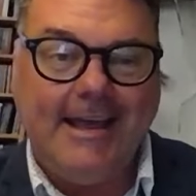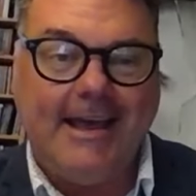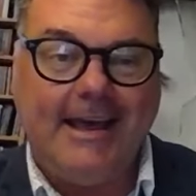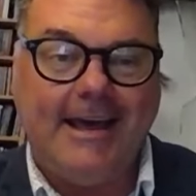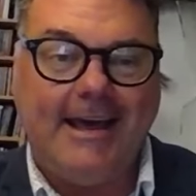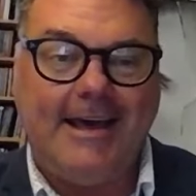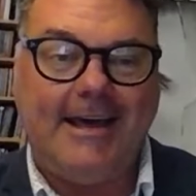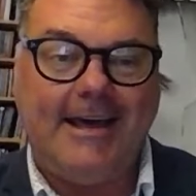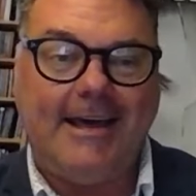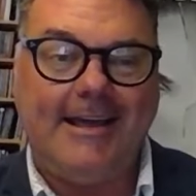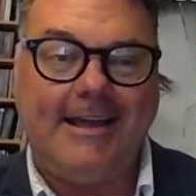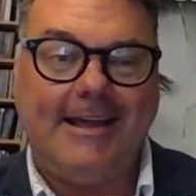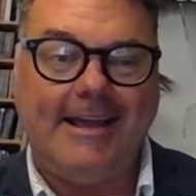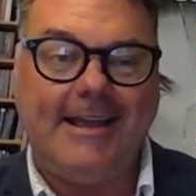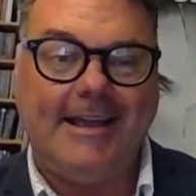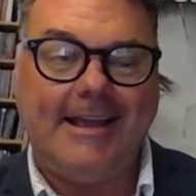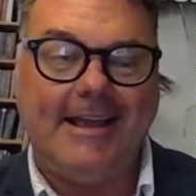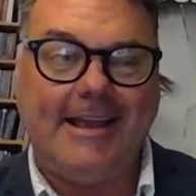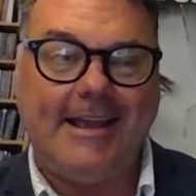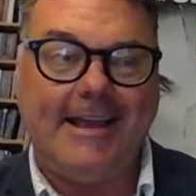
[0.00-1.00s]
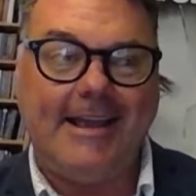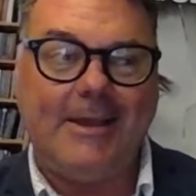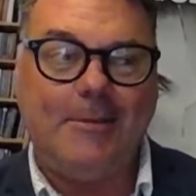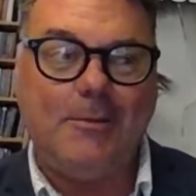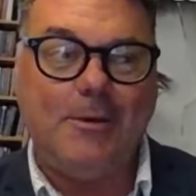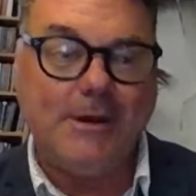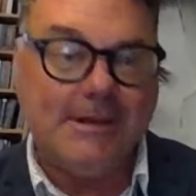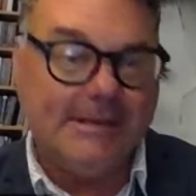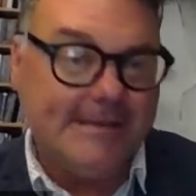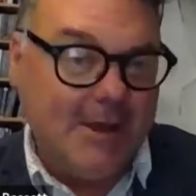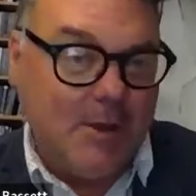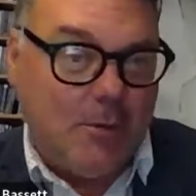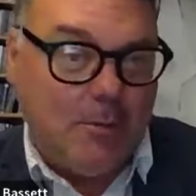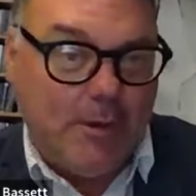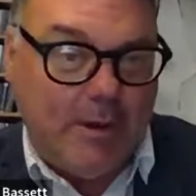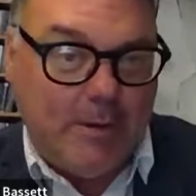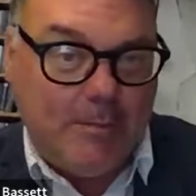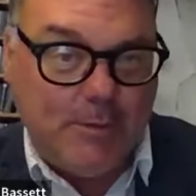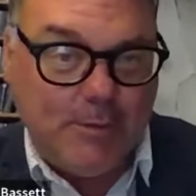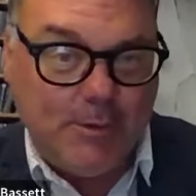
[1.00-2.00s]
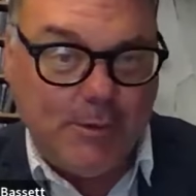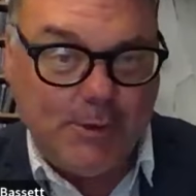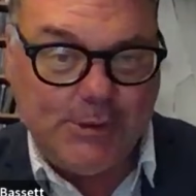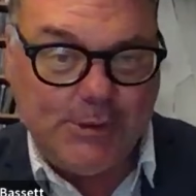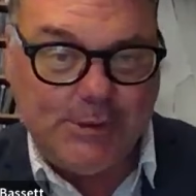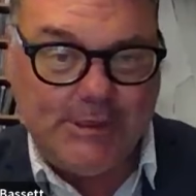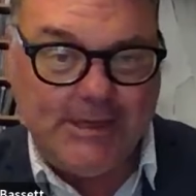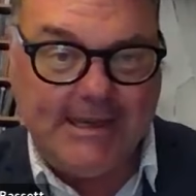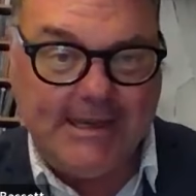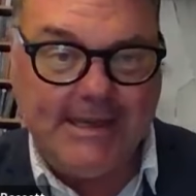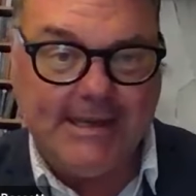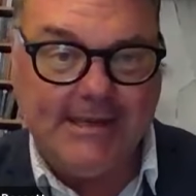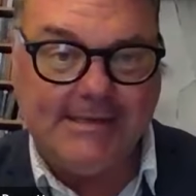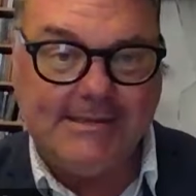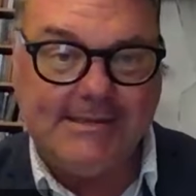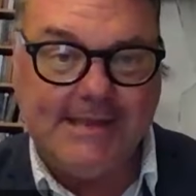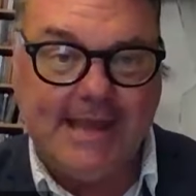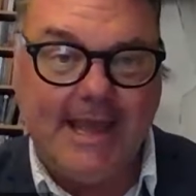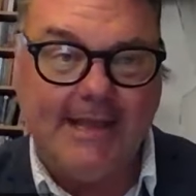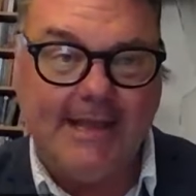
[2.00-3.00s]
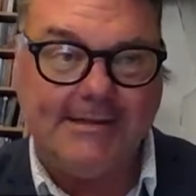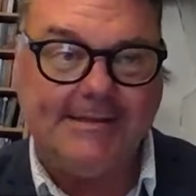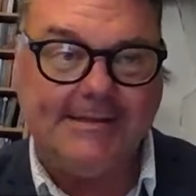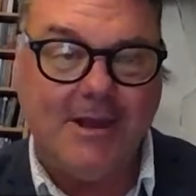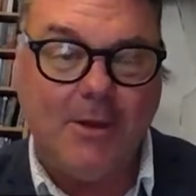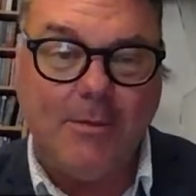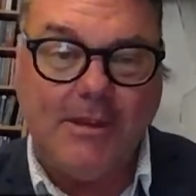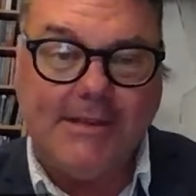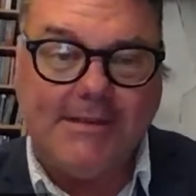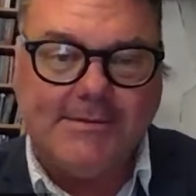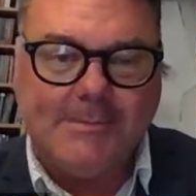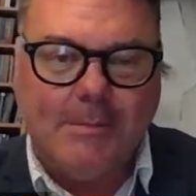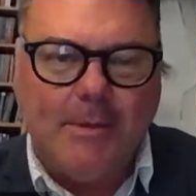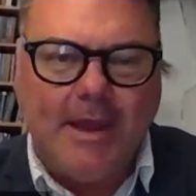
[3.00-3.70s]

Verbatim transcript: Uh, you want to tell people who she is and tell me